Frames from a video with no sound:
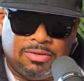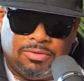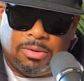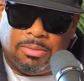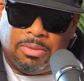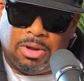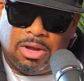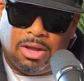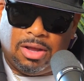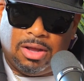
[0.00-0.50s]

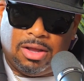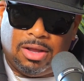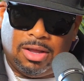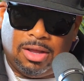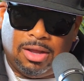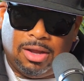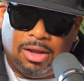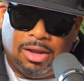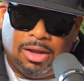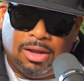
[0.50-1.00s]
from
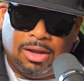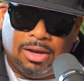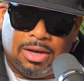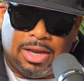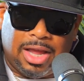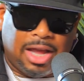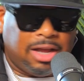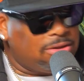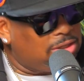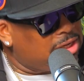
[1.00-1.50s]

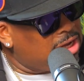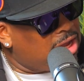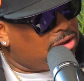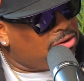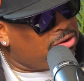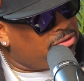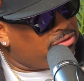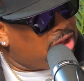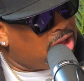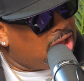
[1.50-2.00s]

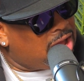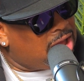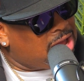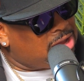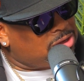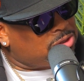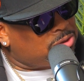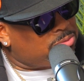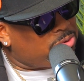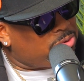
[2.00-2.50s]
downtown, the Vine Housing